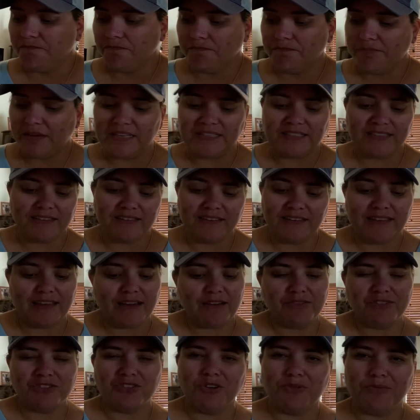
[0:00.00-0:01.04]
Basically, that
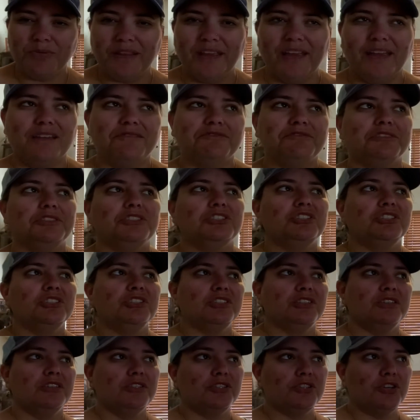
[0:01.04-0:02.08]
was our plan. It was just
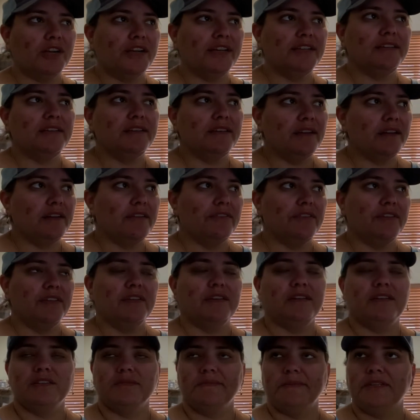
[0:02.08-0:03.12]
to try to get
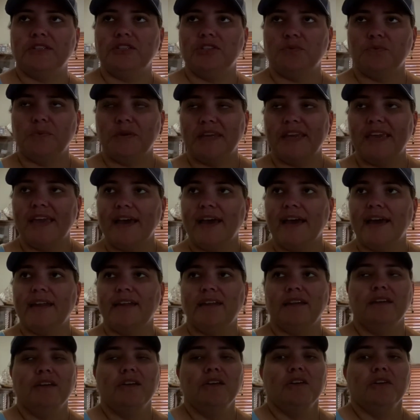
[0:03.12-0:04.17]
everything as much as we can,
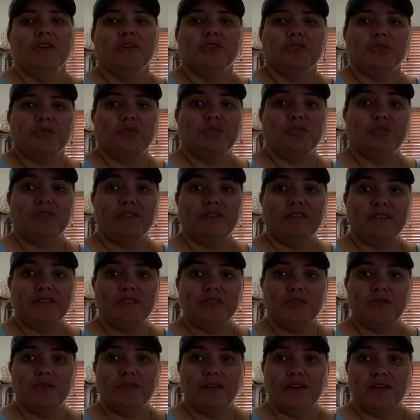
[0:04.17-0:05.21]

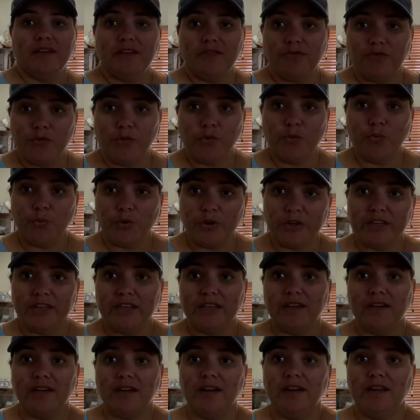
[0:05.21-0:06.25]
so that if we're
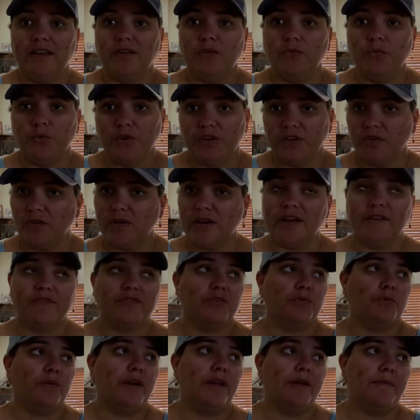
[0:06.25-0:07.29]
working on it, we don't have
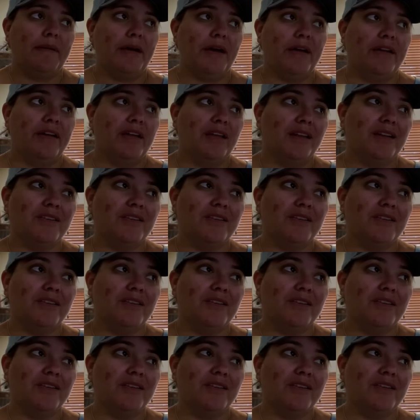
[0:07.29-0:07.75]
to worry about it.